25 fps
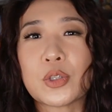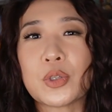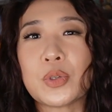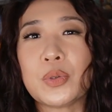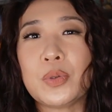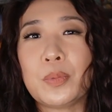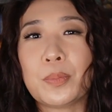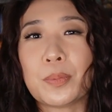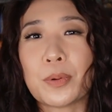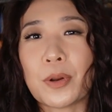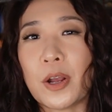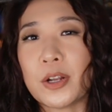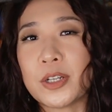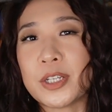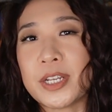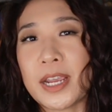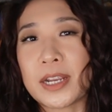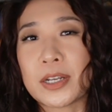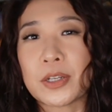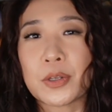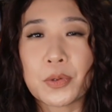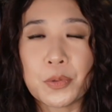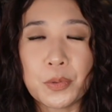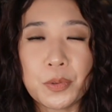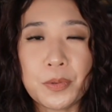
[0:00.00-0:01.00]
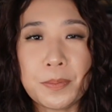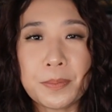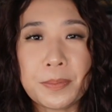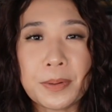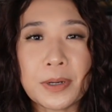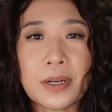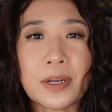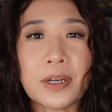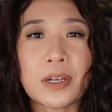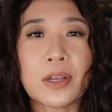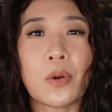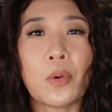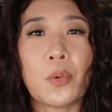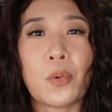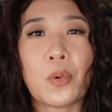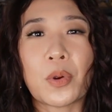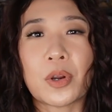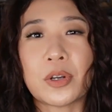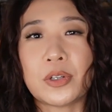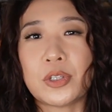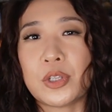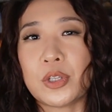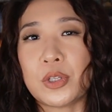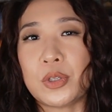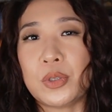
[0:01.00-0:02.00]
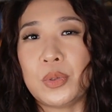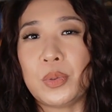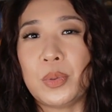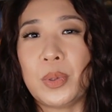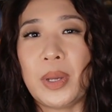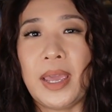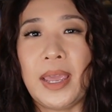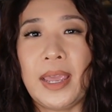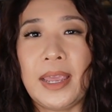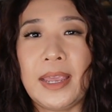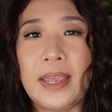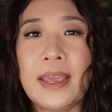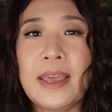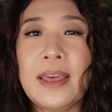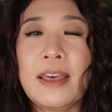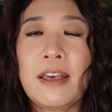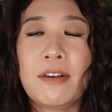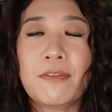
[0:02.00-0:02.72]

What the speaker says: to Project Gutenberg or to a